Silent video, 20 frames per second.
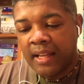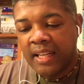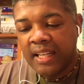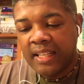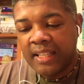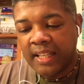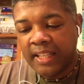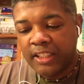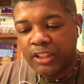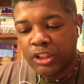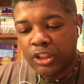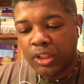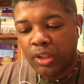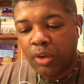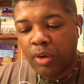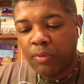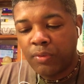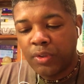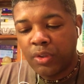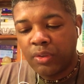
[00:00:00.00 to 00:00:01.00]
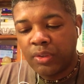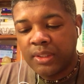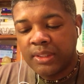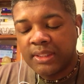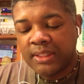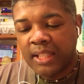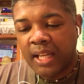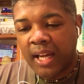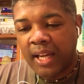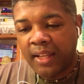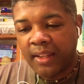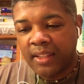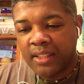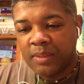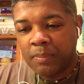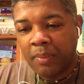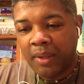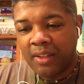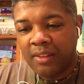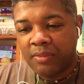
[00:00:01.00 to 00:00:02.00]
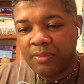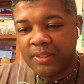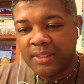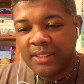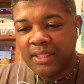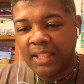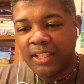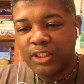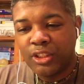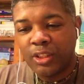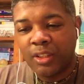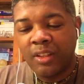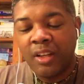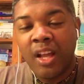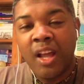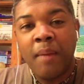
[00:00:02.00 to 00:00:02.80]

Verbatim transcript: nature of your desire's manifestation,